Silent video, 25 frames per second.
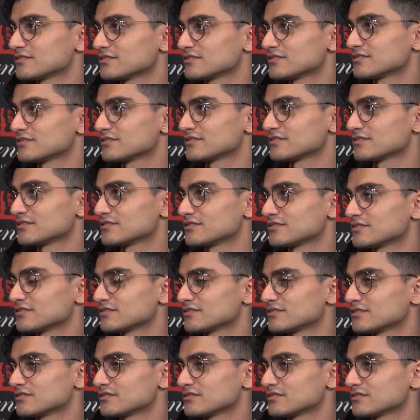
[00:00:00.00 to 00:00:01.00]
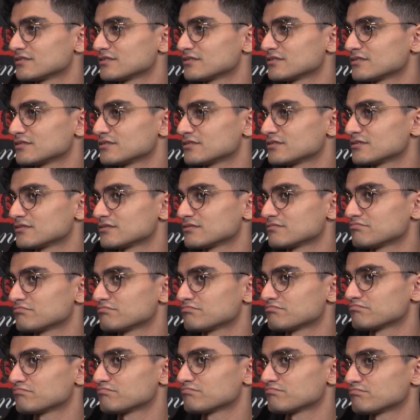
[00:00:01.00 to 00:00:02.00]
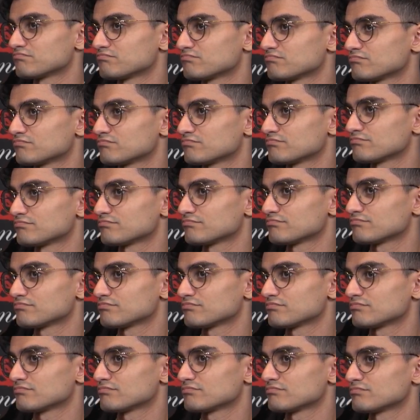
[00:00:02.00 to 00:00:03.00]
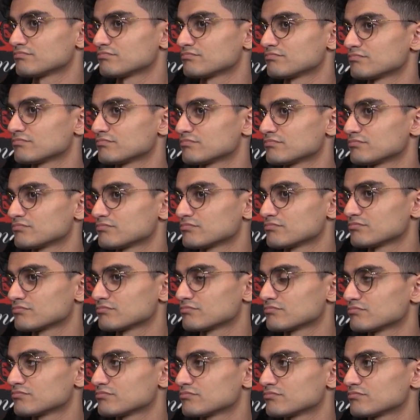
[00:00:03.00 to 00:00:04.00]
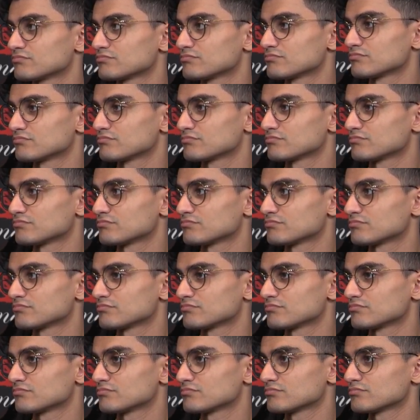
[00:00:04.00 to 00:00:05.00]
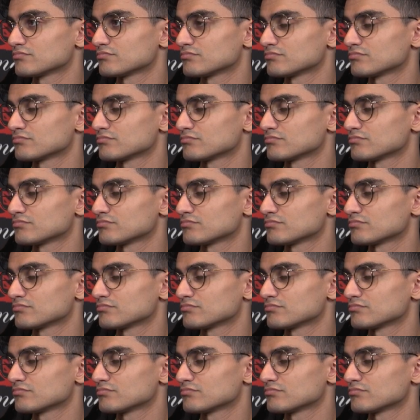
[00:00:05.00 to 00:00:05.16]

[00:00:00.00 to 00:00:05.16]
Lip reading: No words are spoken by the person on screen.